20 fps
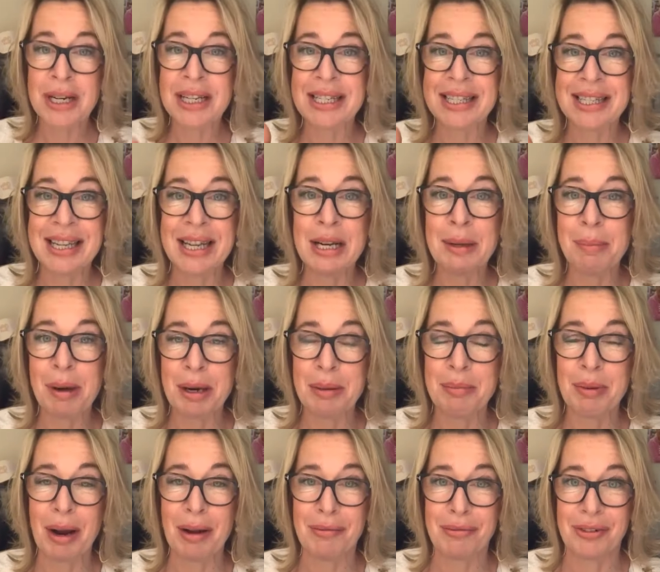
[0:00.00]
quid is dinner, bed
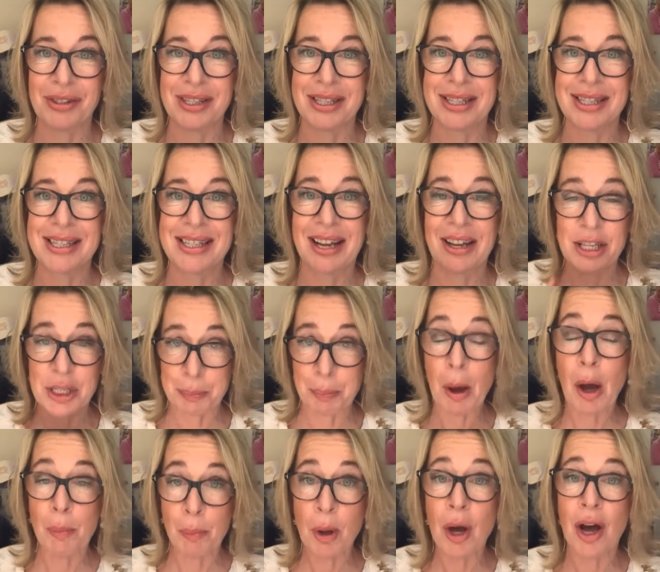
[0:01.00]
and breakfast. It's
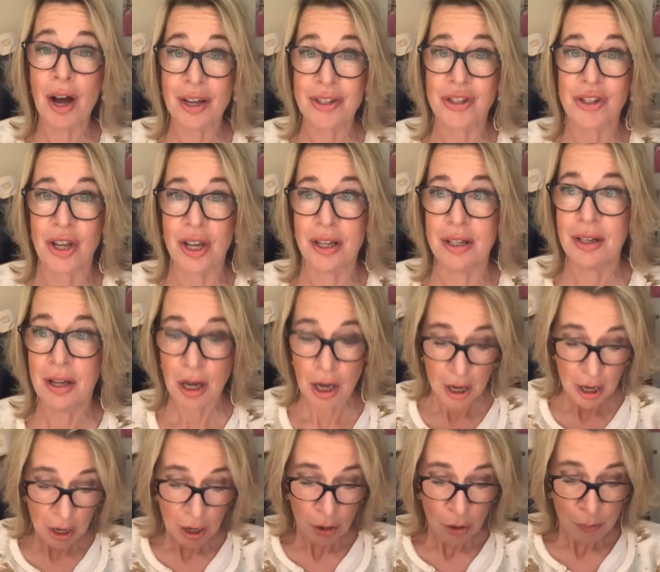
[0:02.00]
per person,
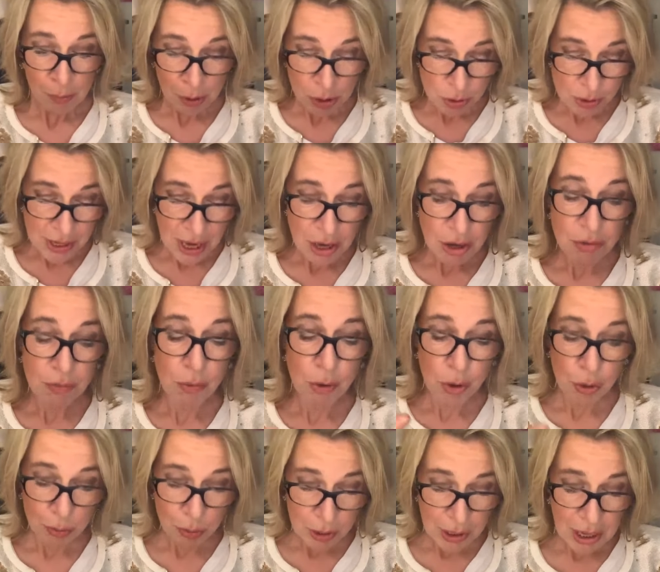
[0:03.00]
but you get your
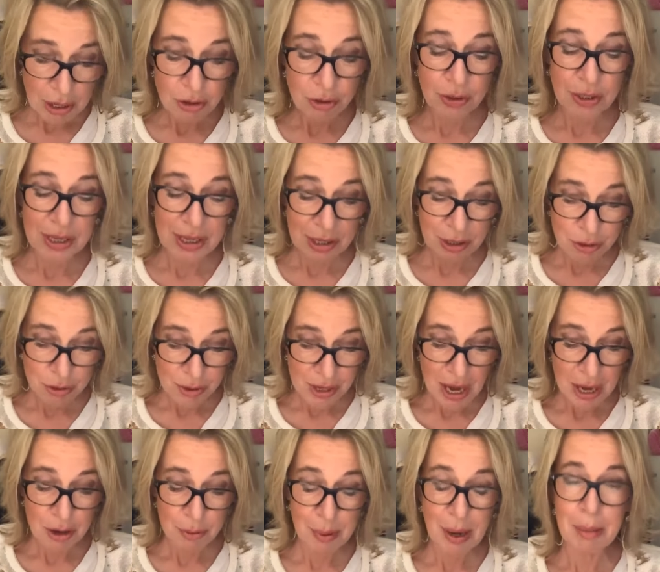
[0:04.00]
room, you get your dinner, you
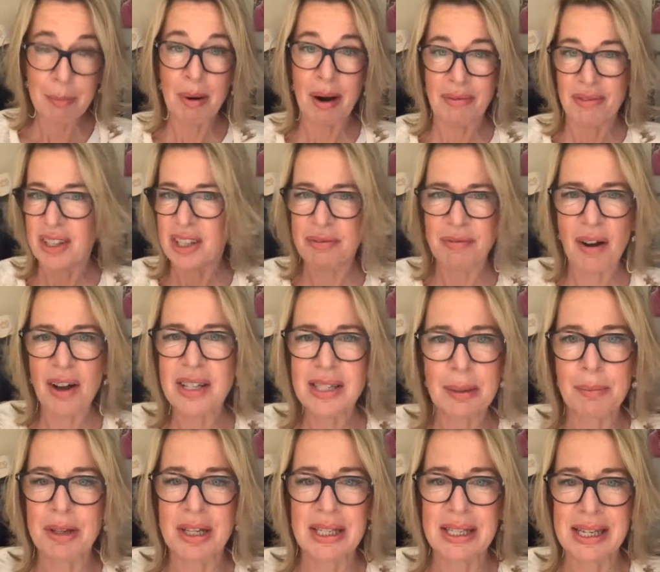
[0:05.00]
get your bed and breakfast. Find
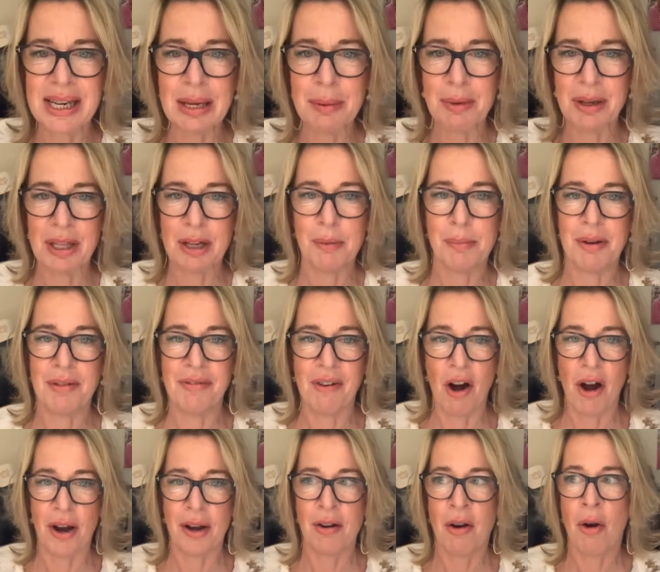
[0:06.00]
someone to sleep with, it'll be
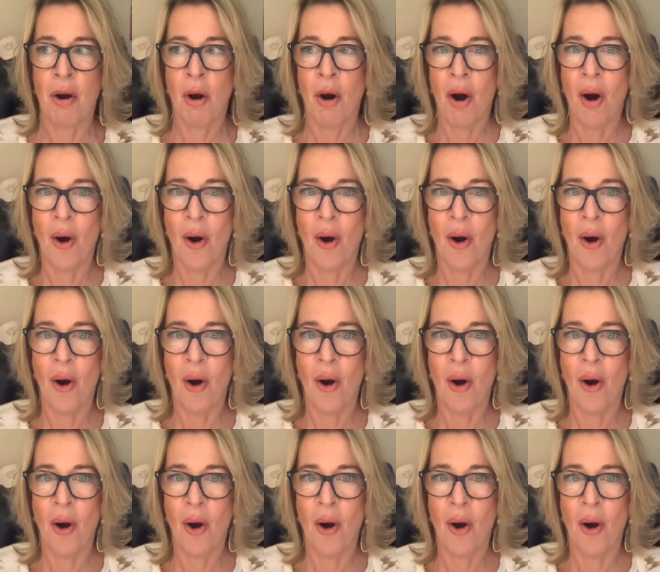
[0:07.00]
fine.